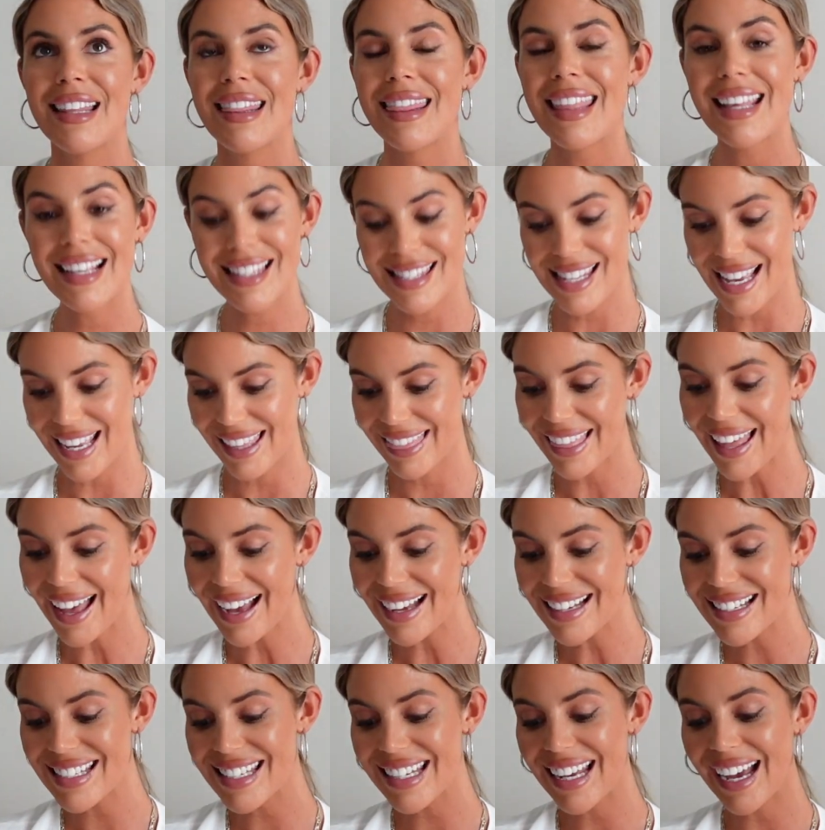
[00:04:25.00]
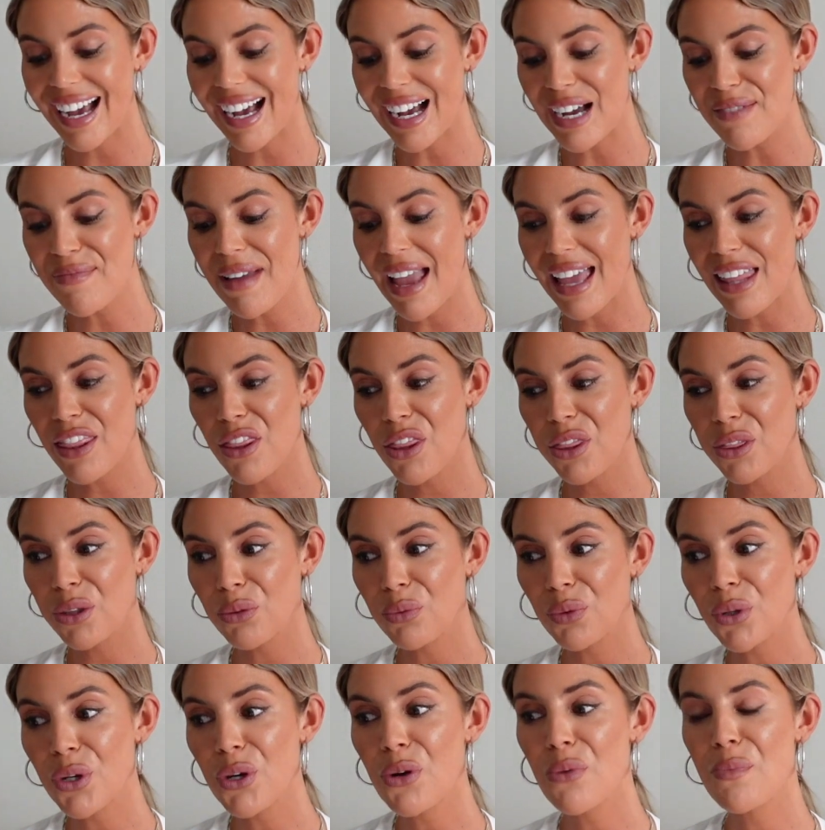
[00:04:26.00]
things like that. Um, and
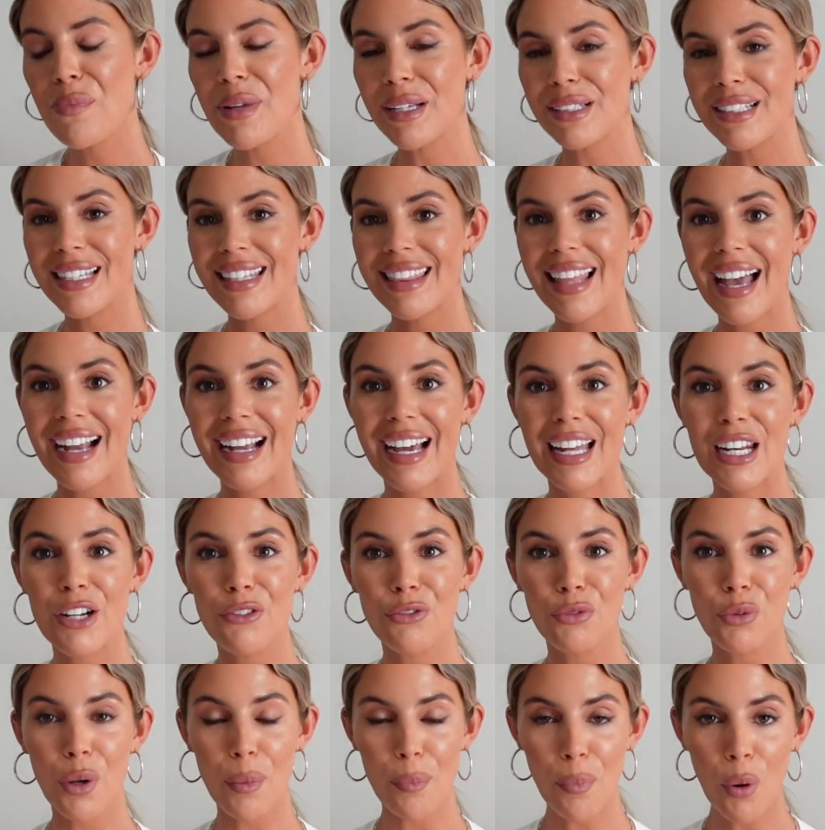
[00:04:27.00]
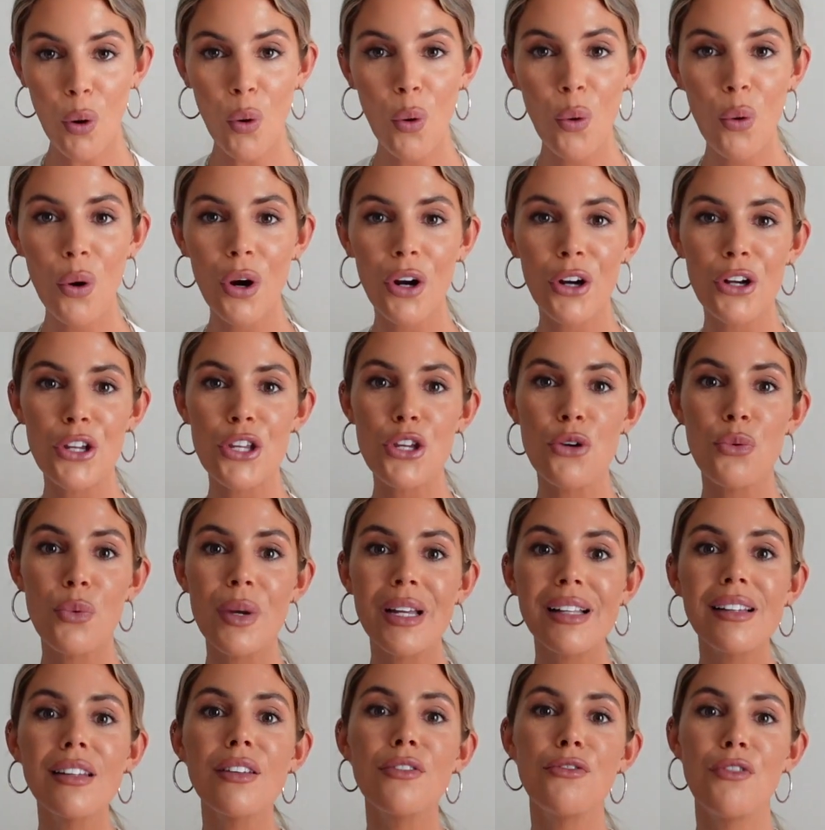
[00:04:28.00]
through building that kind of rapport, you
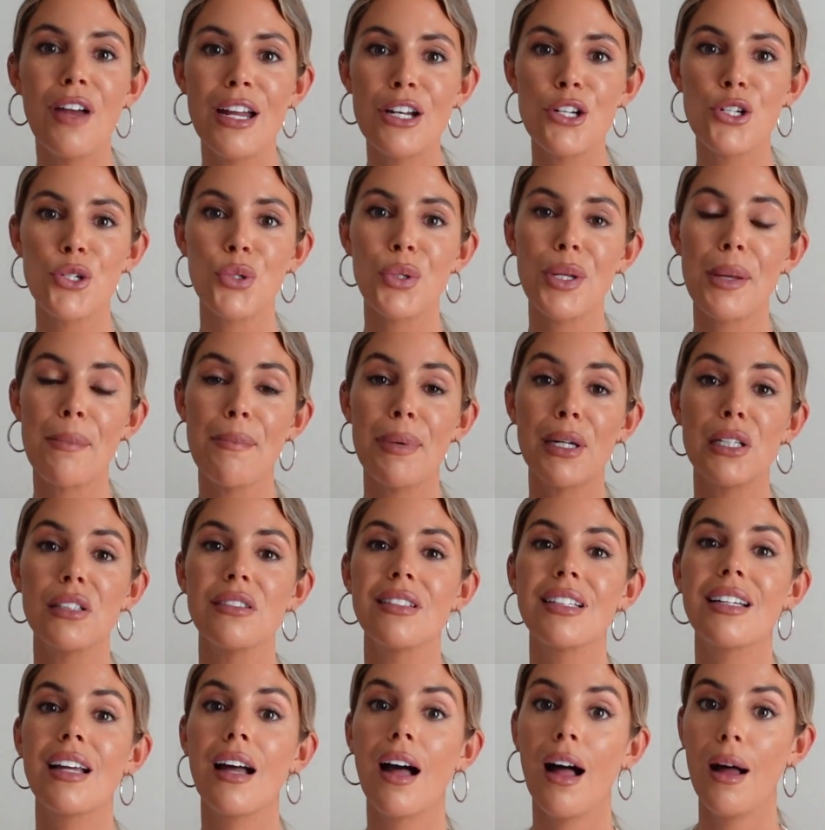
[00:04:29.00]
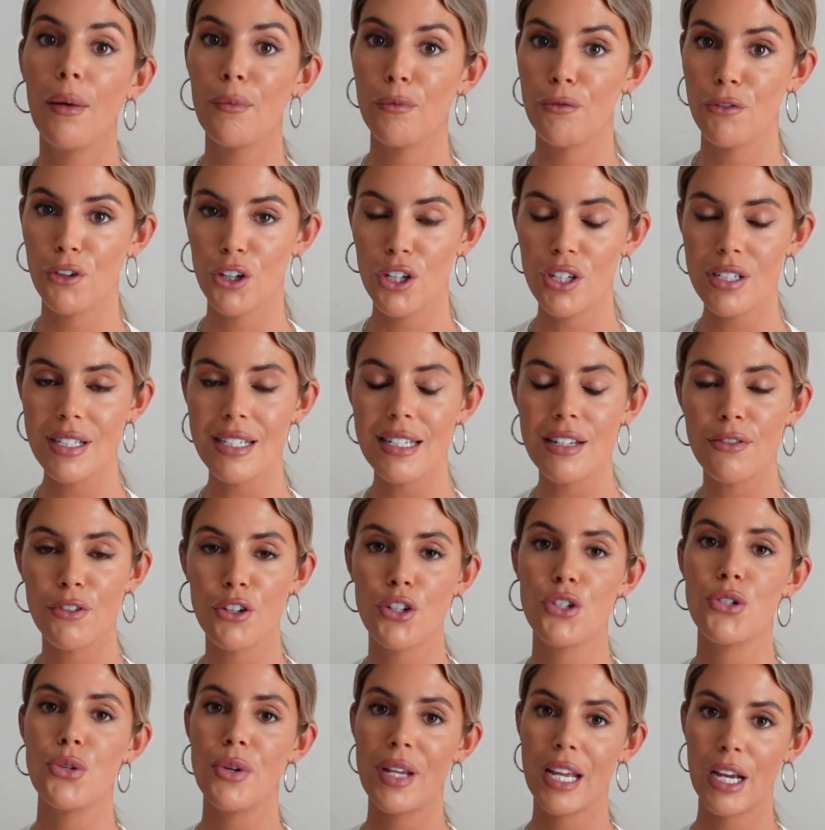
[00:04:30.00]
will eventually build comfort if
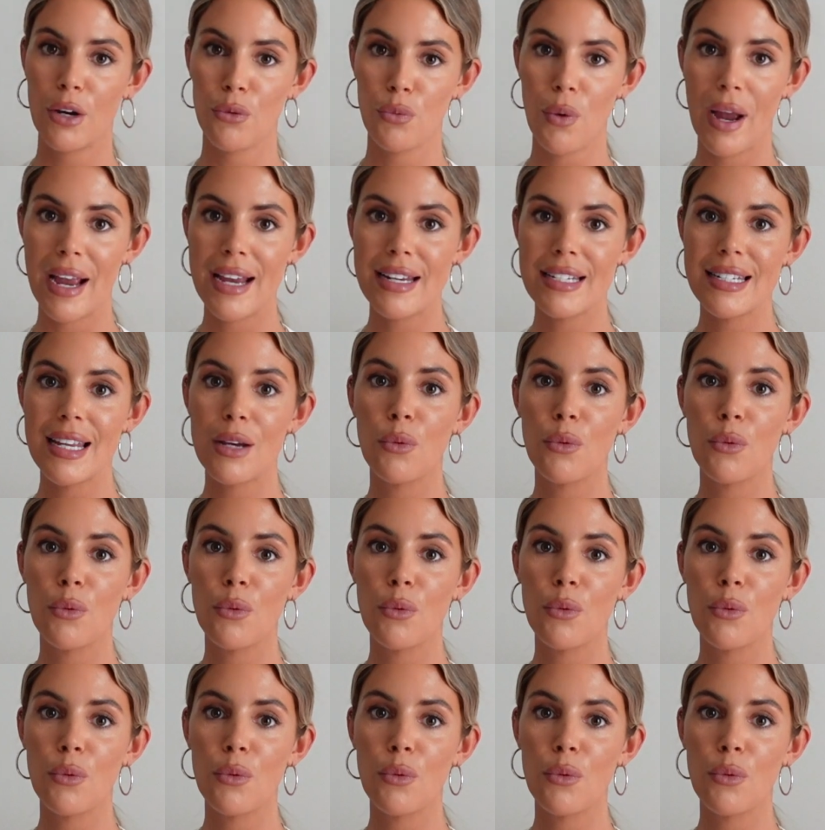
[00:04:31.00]
you're doing it right.